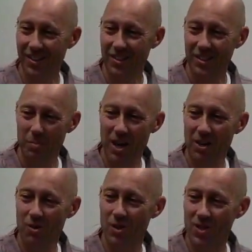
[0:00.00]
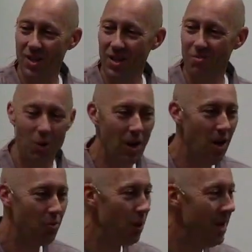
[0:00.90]
The beggar, it said, went off
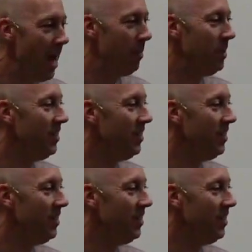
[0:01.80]
quite happy.